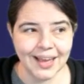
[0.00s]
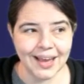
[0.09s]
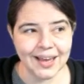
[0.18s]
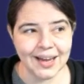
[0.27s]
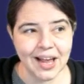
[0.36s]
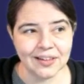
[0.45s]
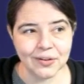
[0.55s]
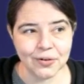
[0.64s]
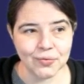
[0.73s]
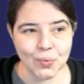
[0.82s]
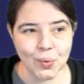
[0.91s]
and I
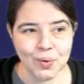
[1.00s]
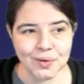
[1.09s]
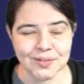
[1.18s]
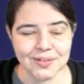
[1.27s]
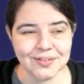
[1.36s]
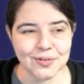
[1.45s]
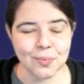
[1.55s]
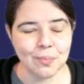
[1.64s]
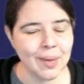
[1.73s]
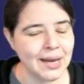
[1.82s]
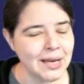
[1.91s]
look forward to
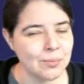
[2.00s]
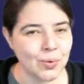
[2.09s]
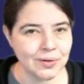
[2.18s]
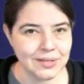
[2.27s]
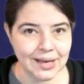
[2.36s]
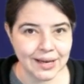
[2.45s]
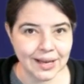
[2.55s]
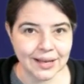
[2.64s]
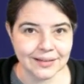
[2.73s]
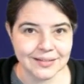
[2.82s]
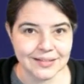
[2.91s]
many more
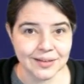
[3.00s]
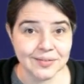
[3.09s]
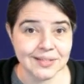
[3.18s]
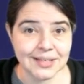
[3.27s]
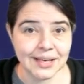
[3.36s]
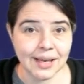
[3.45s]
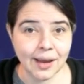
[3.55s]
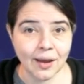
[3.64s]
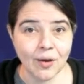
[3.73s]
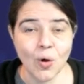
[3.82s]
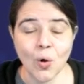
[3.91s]
decades of
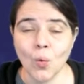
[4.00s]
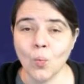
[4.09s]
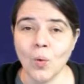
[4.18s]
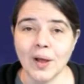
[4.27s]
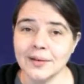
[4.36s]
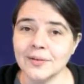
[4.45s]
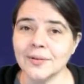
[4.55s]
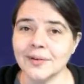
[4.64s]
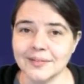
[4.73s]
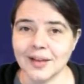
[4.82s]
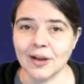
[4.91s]
seeing what new
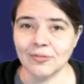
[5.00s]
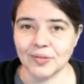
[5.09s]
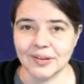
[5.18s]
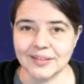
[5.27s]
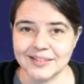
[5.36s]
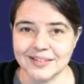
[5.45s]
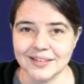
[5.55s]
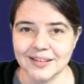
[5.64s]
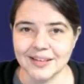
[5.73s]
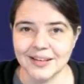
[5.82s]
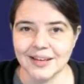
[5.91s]
discoveries
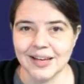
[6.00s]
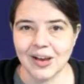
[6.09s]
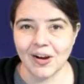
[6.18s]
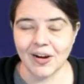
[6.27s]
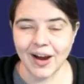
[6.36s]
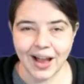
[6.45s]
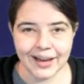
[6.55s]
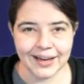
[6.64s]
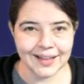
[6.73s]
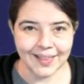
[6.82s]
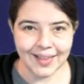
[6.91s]
are
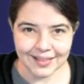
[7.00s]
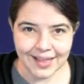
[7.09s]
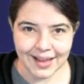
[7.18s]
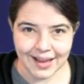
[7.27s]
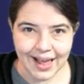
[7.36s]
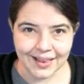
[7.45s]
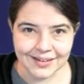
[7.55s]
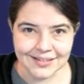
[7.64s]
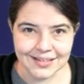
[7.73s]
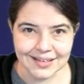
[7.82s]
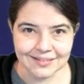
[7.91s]
hiding like that
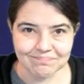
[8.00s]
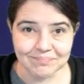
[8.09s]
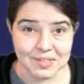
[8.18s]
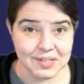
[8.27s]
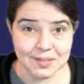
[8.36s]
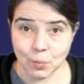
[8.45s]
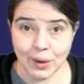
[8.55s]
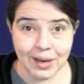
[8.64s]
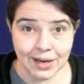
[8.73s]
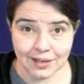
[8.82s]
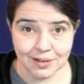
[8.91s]
galaxy, just
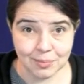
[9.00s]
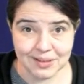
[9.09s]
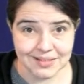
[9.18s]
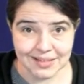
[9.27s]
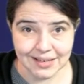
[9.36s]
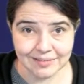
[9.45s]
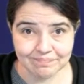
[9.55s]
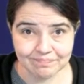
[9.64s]
waiting to be seen.